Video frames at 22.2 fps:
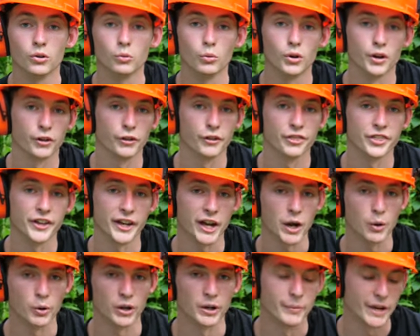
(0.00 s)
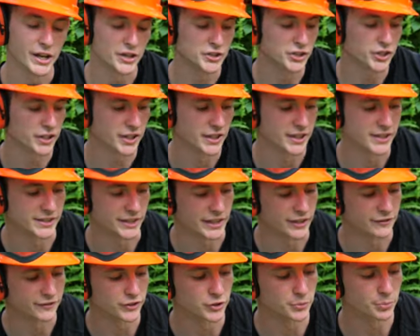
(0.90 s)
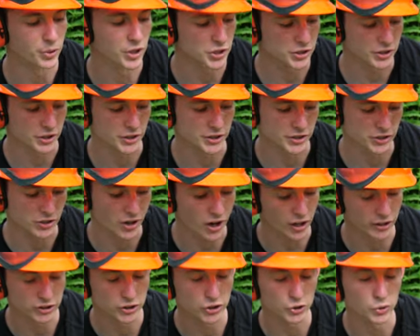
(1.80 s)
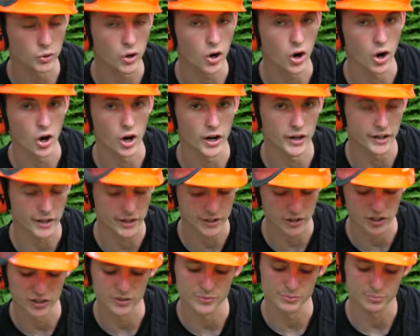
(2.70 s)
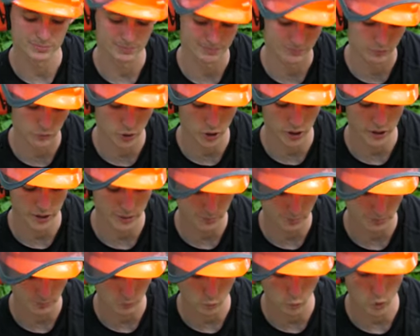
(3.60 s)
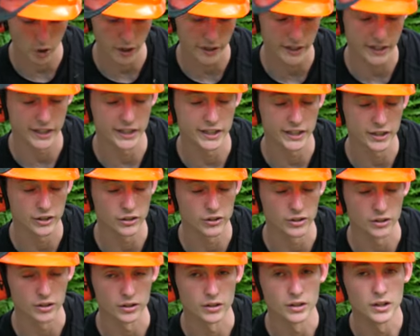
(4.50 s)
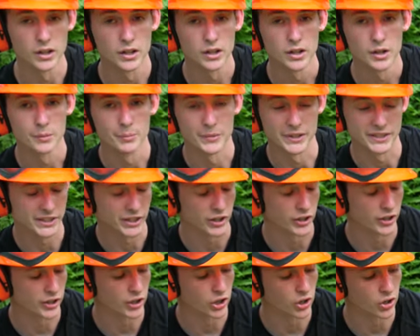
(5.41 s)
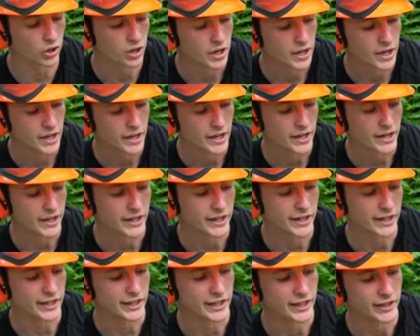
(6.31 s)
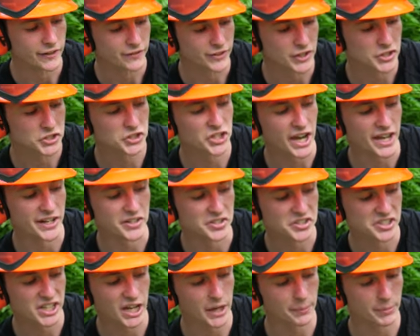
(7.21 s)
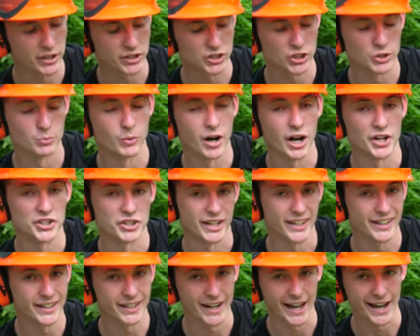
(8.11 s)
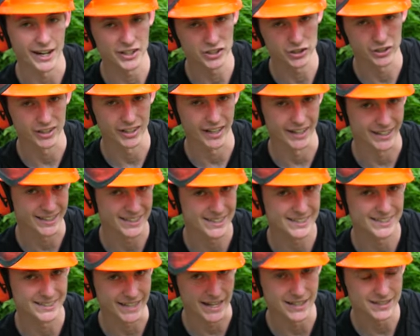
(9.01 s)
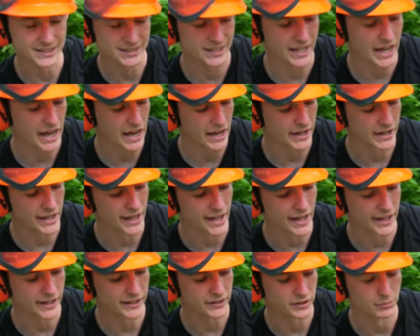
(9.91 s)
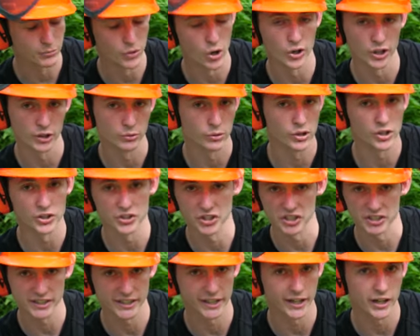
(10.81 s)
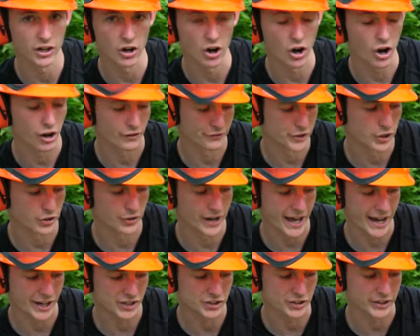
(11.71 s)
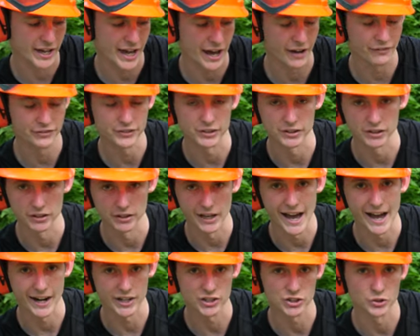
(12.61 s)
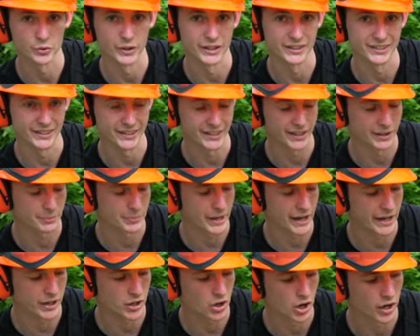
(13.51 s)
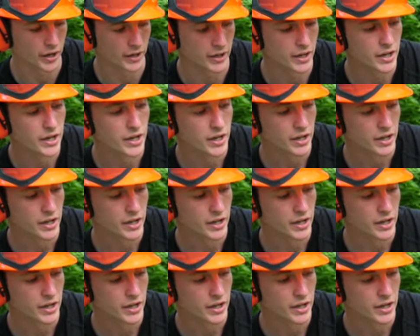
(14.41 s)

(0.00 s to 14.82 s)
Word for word: One other thing I want to mention is if you push this saw too hard and you're really working it into the material, if this chain is skipping too much, it can actually like sense that and the motor will just kick off. You don't actually have to actuate the kickback guard.